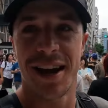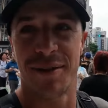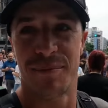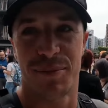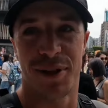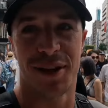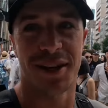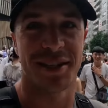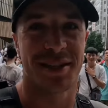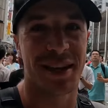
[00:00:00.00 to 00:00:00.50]

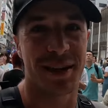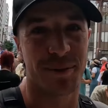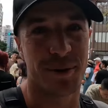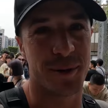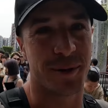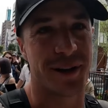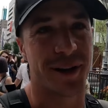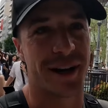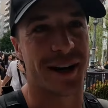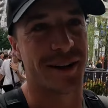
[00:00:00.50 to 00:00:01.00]
And plus, they
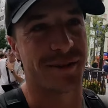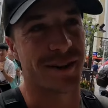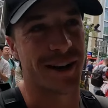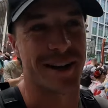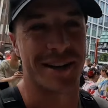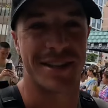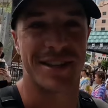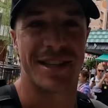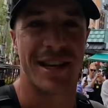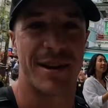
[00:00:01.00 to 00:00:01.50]
probably don't even
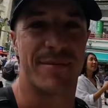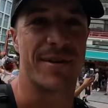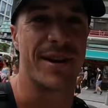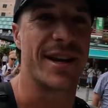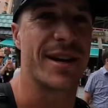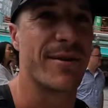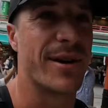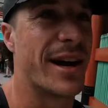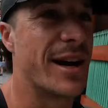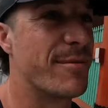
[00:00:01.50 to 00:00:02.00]
understand me
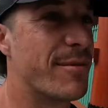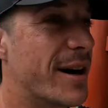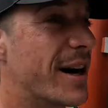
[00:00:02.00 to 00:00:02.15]
anyway.